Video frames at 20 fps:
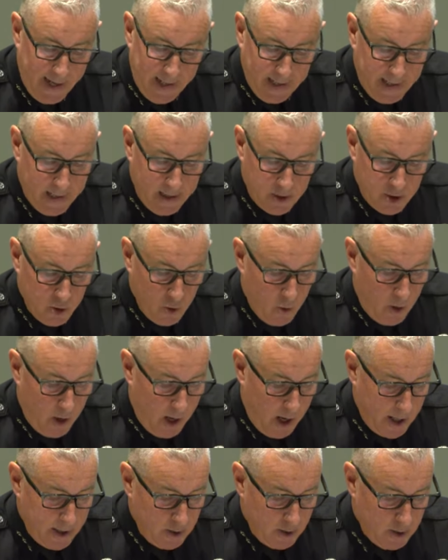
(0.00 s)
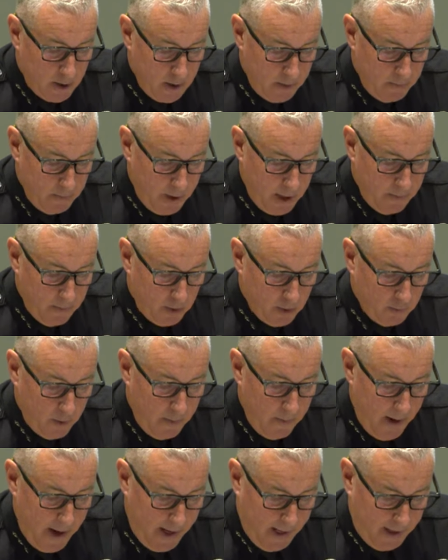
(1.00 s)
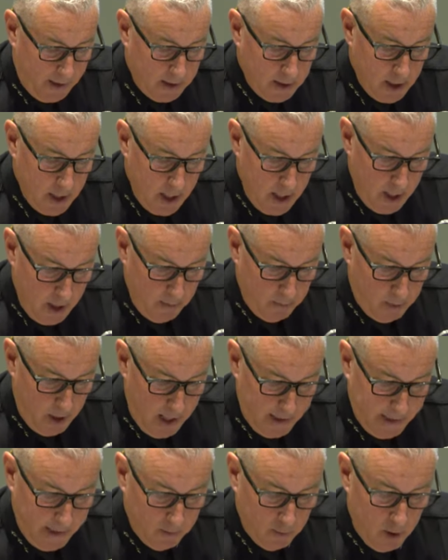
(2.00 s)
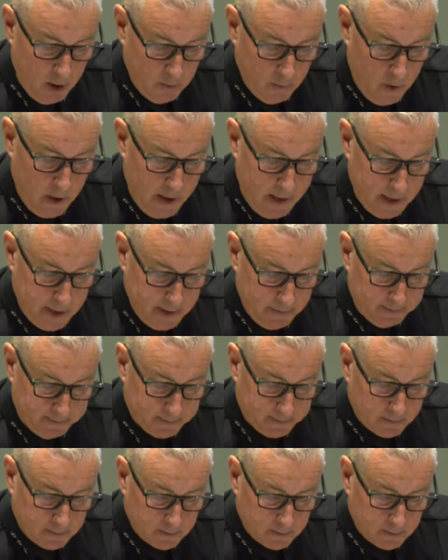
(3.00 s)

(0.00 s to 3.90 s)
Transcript: 80 to 100 people remained blocking roadways